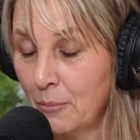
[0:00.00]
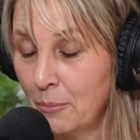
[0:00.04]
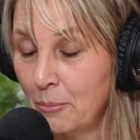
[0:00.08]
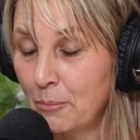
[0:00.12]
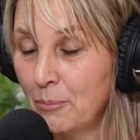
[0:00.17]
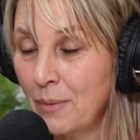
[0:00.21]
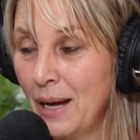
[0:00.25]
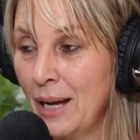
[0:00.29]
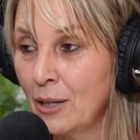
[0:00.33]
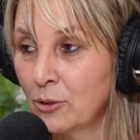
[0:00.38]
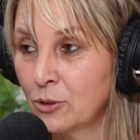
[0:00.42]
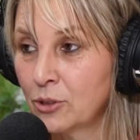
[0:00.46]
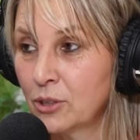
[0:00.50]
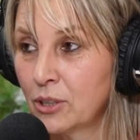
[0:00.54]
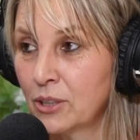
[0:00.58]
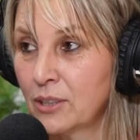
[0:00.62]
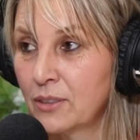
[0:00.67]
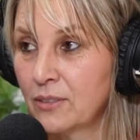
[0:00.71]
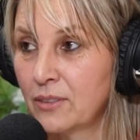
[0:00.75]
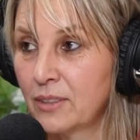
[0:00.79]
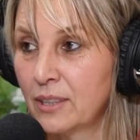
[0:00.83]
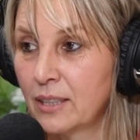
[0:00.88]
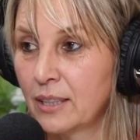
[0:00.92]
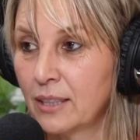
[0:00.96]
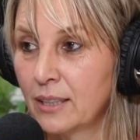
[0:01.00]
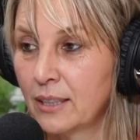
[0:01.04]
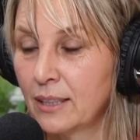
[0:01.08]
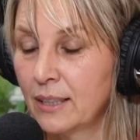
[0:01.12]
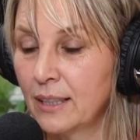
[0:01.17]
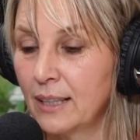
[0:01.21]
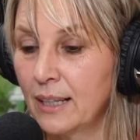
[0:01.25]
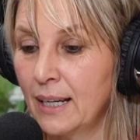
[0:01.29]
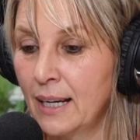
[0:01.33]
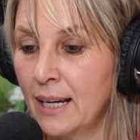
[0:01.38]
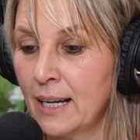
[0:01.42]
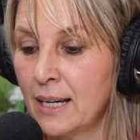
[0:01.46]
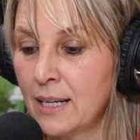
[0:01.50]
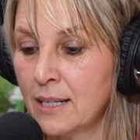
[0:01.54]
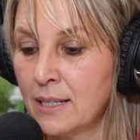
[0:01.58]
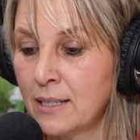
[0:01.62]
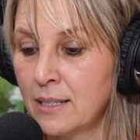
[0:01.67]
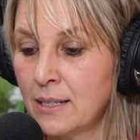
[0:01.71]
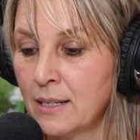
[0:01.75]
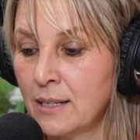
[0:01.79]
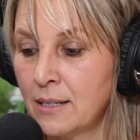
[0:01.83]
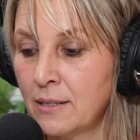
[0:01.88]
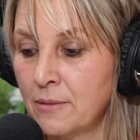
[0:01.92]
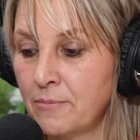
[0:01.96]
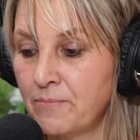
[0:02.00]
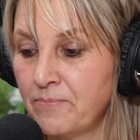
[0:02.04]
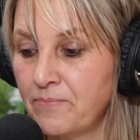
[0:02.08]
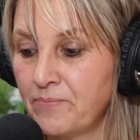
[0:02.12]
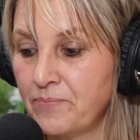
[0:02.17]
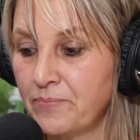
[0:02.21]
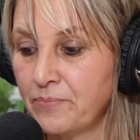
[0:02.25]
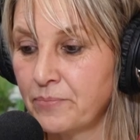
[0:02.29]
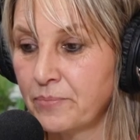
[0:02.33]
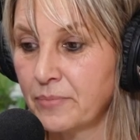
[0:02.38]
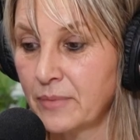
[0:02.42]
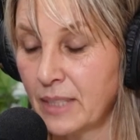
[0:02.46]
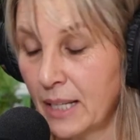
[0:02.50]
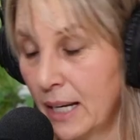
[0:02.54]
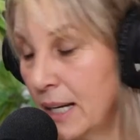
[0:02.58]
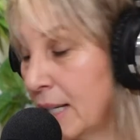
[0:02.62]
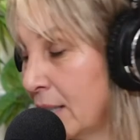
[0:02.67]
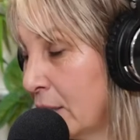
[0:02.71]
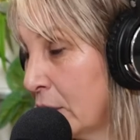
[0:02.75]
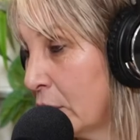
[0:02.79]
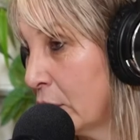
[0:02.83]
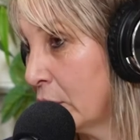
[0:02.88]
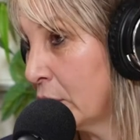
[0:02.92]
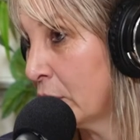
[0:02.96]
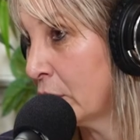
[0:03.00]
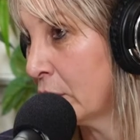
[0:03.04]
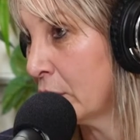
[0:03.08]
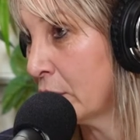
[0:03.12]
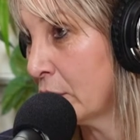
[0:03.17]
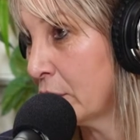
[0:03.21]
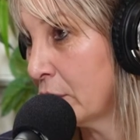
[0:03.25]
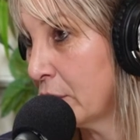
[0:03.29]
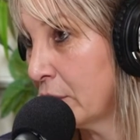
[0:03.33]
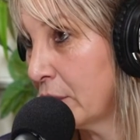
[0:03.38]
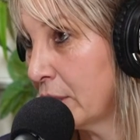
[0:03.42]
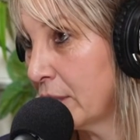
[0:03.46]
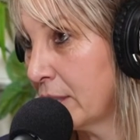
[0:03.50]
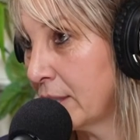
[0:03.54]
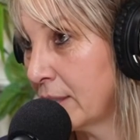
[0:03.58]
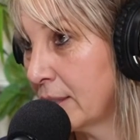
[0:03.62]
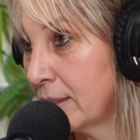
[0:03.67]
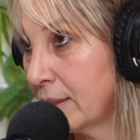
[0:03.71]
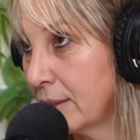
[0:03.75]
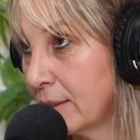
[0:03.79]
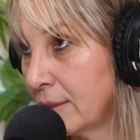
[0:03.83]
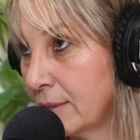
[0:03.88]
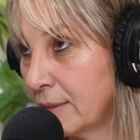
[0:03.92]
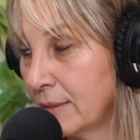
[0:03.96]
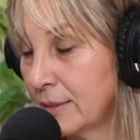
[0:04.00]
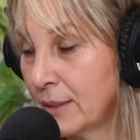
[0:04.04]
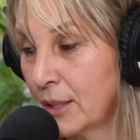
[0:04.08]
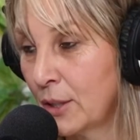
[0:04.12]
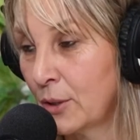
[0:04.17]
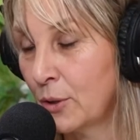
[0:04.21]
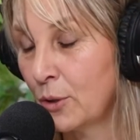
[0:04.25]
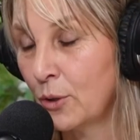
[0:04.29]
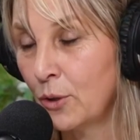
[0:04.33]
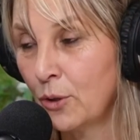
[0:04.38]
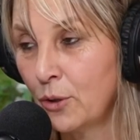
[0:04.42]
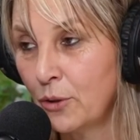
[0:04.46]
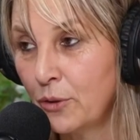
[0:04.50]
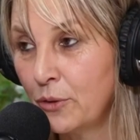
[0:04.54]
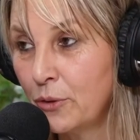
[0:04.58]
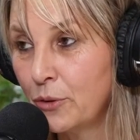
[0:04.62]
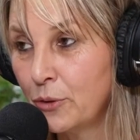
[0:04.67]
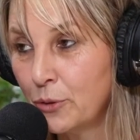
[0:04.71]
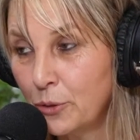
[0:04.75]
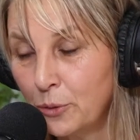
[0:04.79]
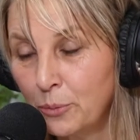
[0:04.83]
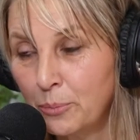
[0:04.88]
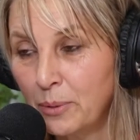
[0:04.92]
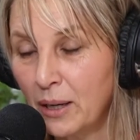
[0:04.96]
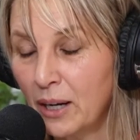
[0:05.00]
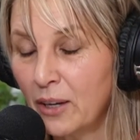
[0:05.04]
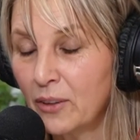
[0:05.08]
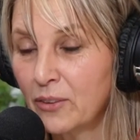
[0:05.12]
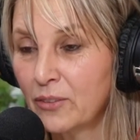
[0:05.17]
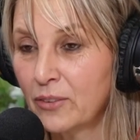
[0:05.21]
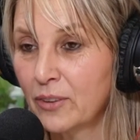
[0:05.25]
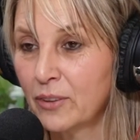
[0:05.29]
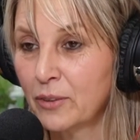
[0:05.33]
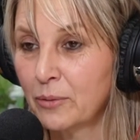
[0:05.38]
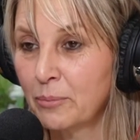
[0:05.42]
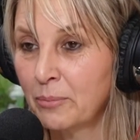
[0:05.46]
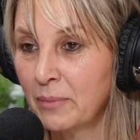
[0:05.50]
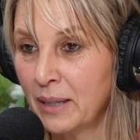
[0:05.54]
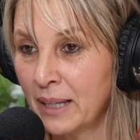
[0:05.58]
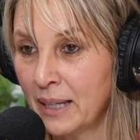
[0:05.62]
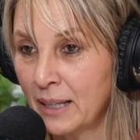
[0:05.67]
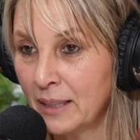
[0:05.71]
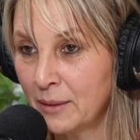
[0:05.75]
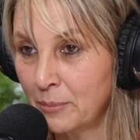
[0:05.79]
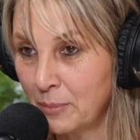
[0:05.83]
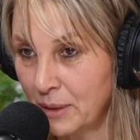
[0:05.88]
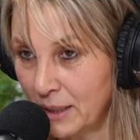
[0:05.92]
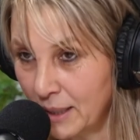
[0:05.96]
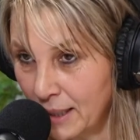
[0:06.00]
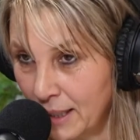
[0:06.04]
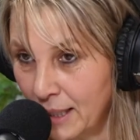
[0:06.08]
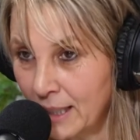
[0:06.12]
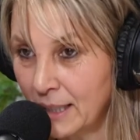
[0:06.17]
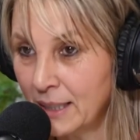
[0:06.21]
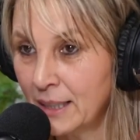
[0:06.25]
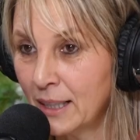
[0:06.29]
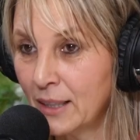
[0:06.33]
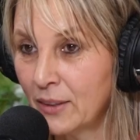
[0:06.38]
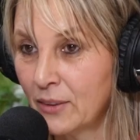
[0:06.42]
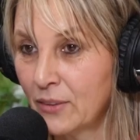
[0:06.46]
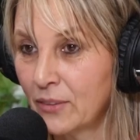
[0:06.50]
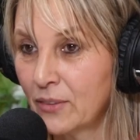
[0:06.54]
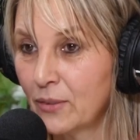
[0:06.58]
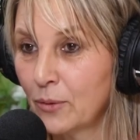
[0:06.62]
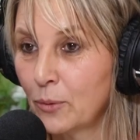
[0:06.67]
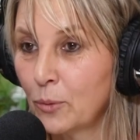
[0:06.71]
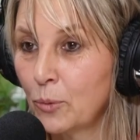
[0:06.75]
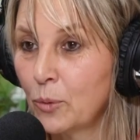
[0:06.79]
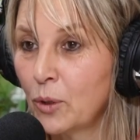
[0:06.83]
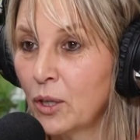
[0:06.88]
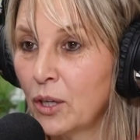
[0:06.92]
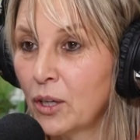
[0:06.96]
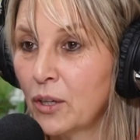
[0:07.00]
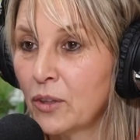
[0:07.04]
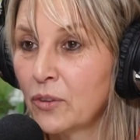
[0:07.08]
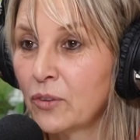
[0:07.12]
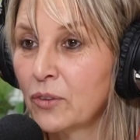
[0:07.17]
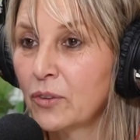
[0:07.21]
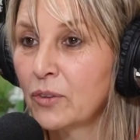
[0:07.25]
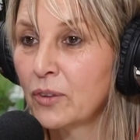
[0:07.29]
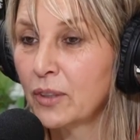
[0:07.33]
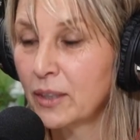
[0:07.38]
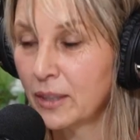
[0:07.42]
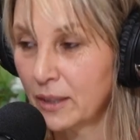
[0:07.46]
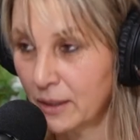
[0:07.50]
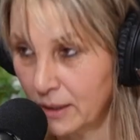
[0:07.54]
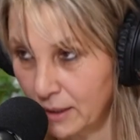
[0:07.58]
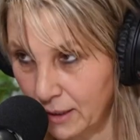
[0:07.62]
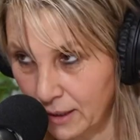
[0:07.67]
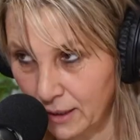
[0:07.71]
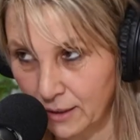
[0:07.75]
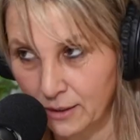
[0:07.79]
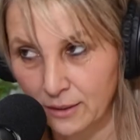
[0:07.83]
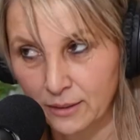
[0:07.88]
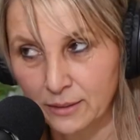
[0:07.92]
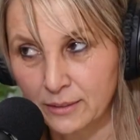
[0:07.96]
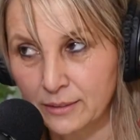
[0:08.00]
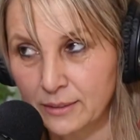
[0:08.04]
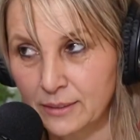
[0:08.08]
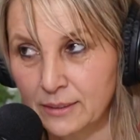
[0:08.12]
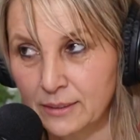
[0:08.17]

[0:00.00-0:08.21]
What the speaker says: mountains, and I heard the old 2 buses men behind us was killed.